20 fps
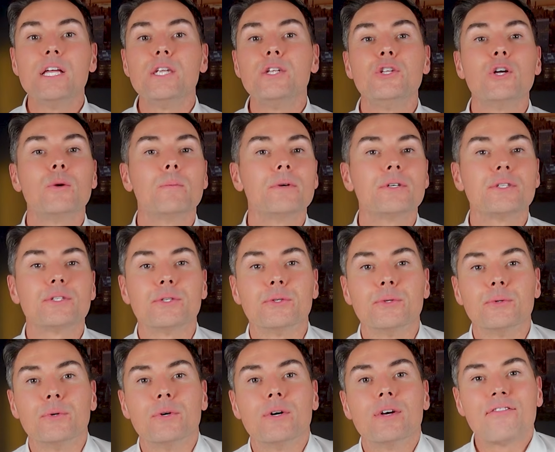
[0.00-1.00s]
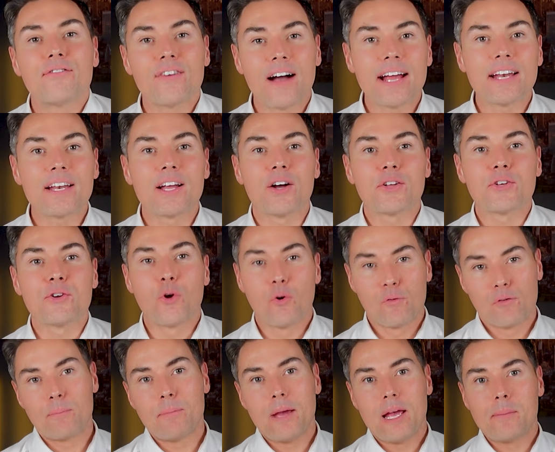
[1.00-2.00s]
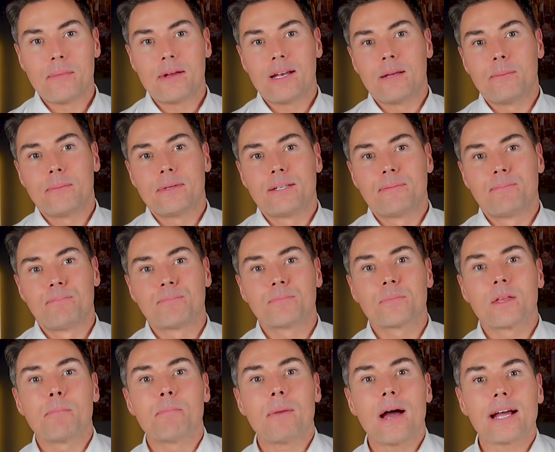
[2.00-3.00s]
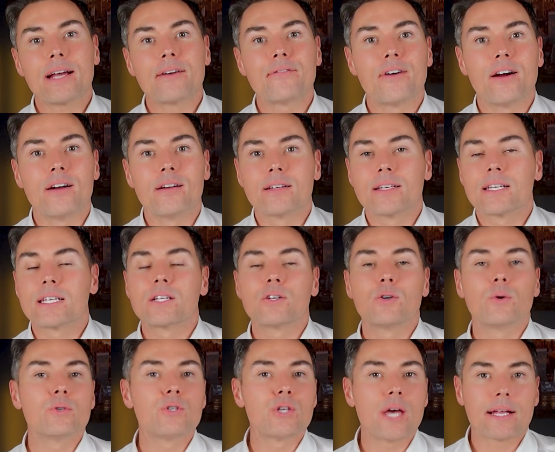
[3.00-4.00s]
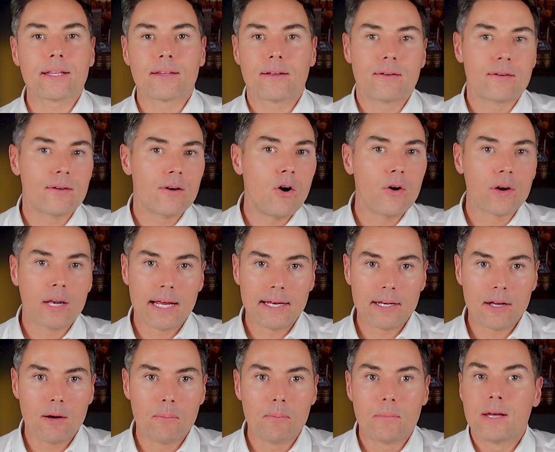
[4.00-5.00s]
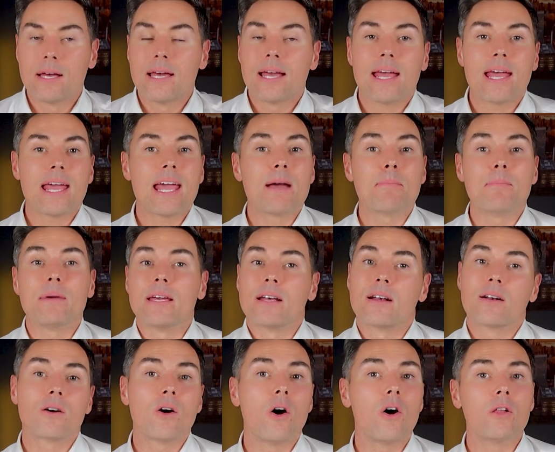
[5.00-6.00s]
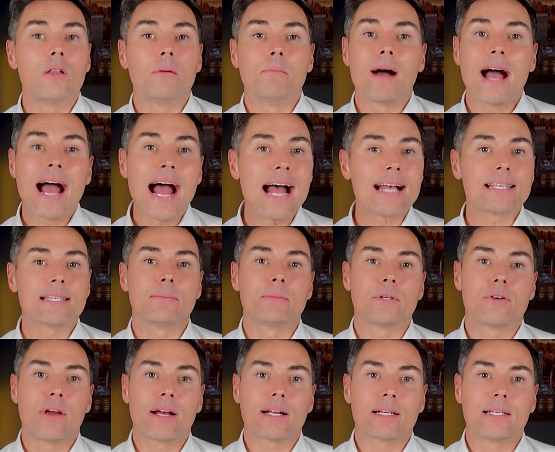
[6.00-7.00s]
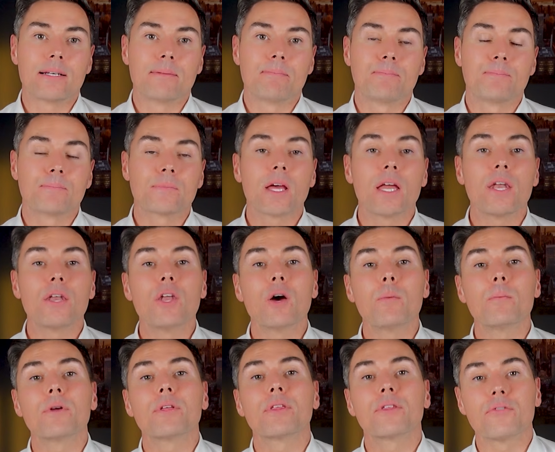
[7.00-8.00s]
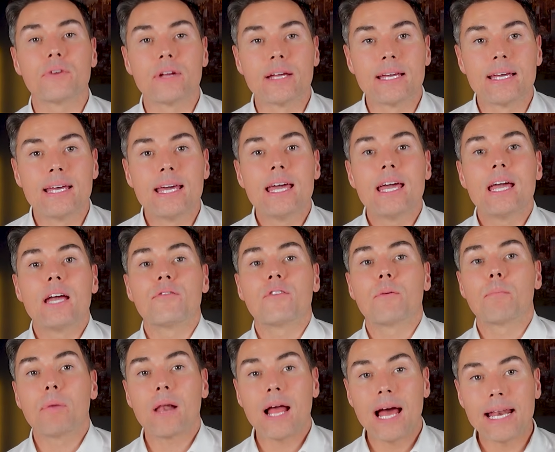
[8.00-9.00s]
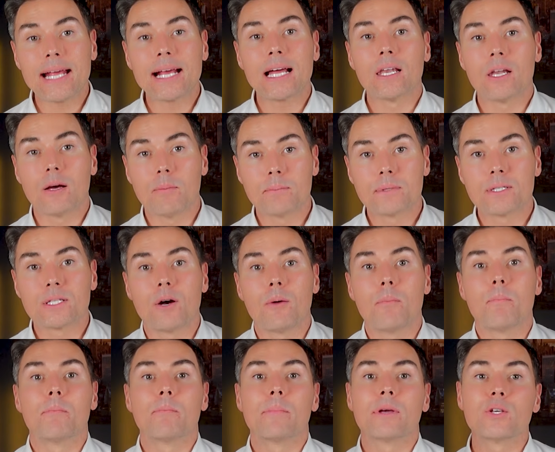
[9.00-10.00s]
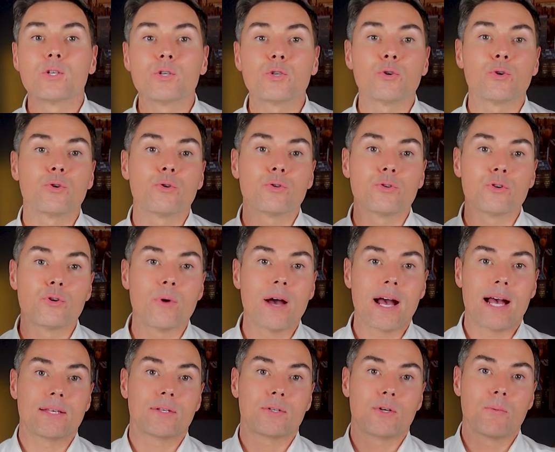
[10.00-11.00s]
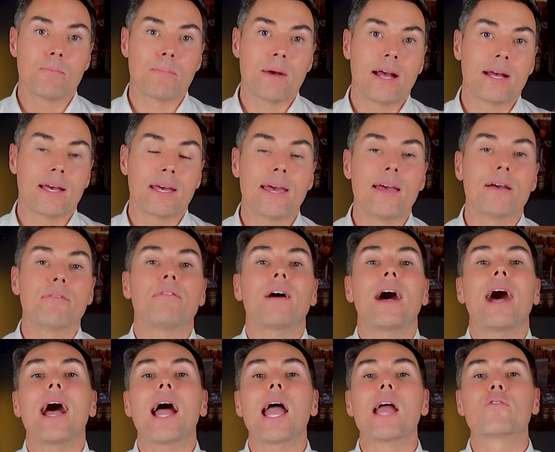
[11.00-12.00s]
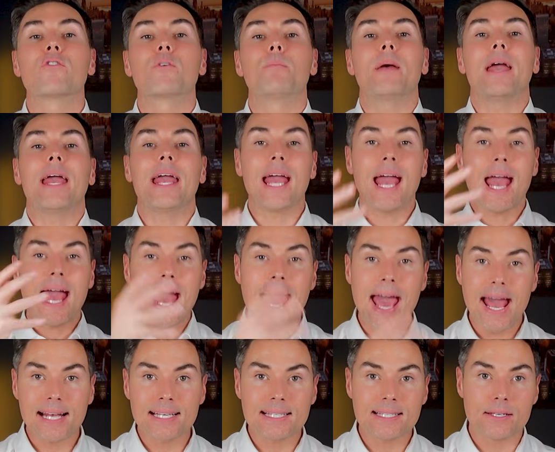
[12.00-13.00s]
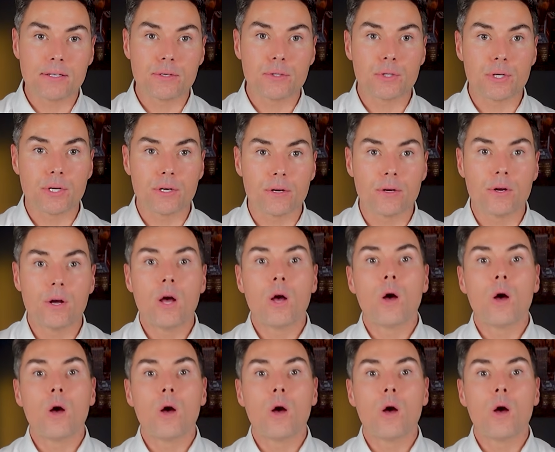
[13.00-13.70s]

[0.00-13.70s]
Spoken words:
Number 2, find out your overpayment limit. Bank of Ireland, go check their online hub. AIB, call them, ask them directly. Number 3, if you're planning a lump sum, make sure you ask your bank, if I overpay X this year,